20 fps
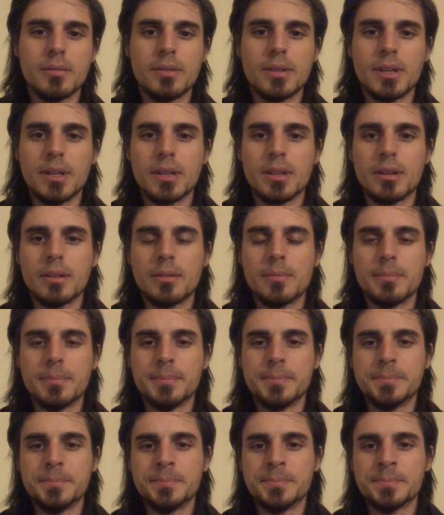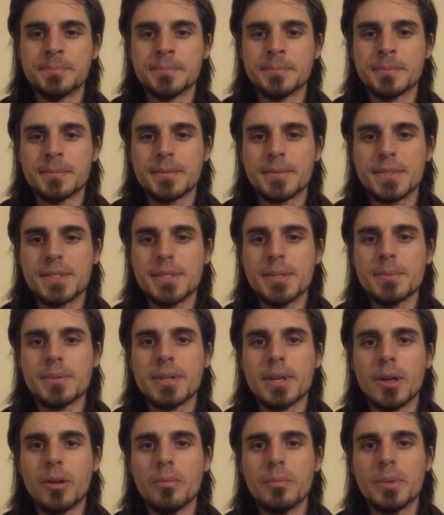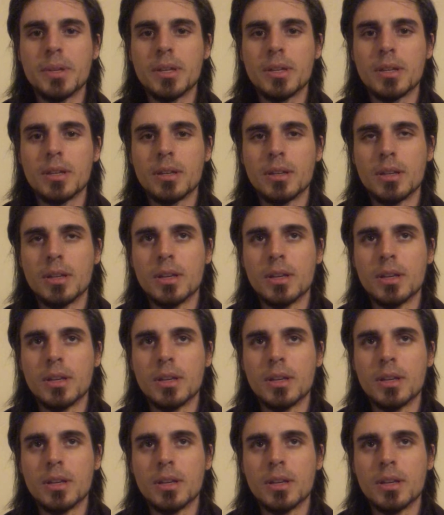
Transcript: that can seem to help me